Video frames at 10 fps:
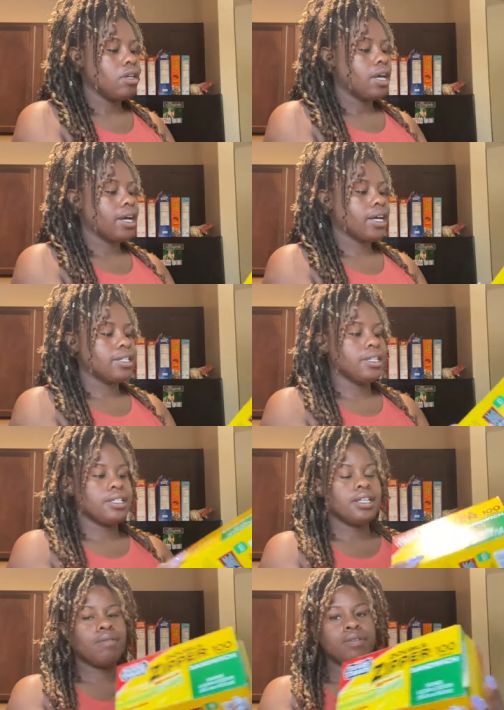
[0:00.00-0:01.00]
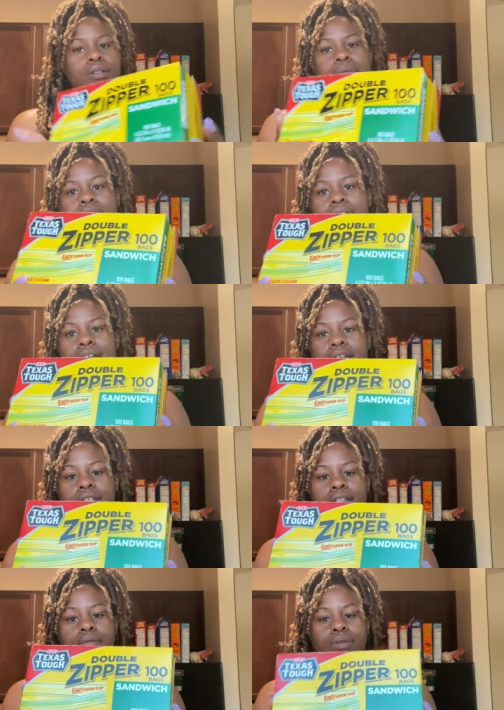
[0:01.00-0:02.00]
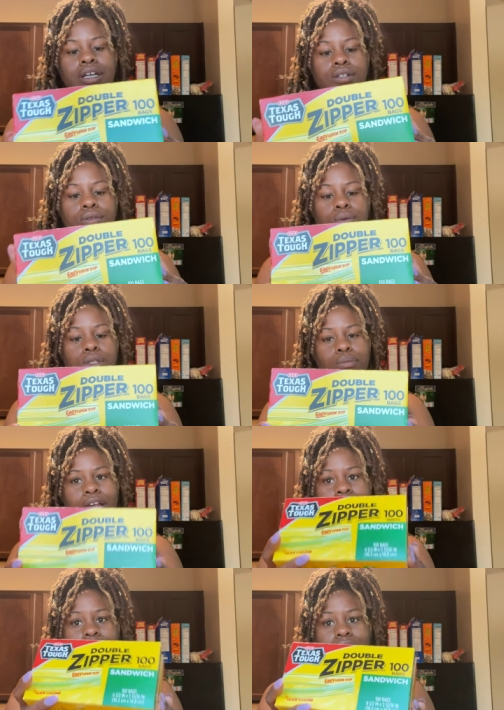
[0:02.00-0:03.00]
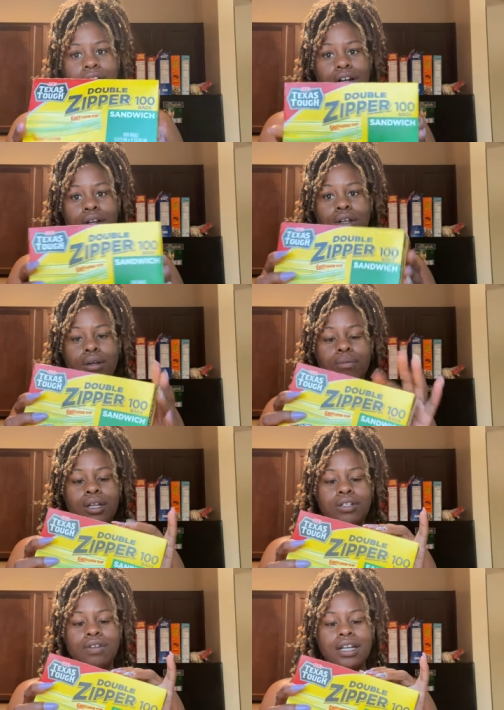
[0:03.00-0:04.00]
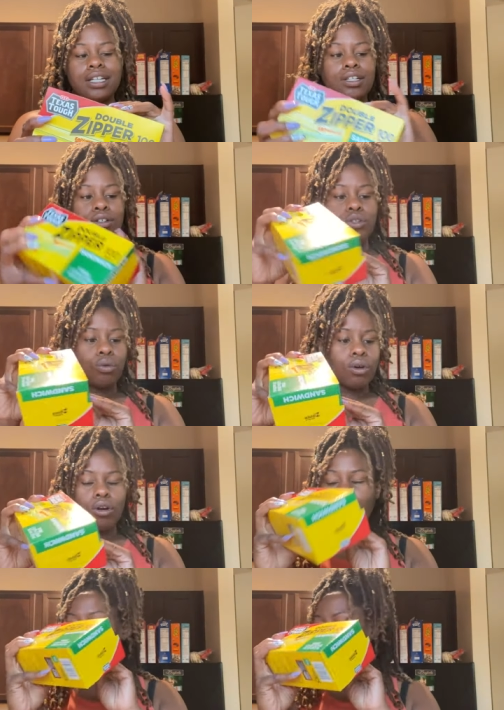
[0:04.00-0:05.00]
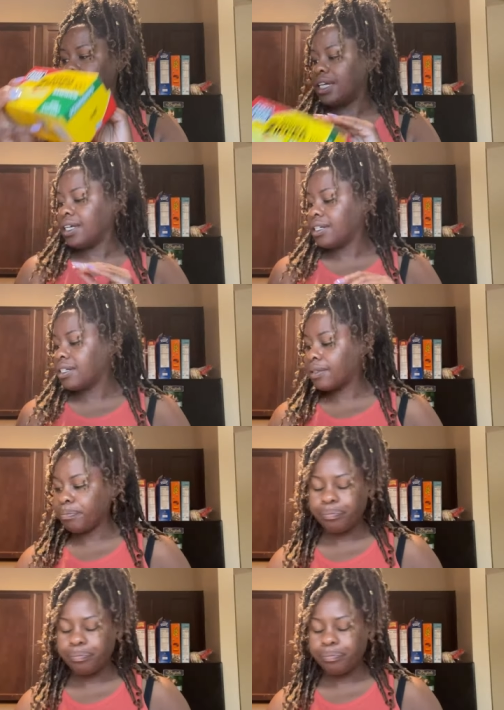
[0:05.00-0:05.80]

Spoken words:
I got these sandwich bags because school's about to start. Plus, when I need to store open things.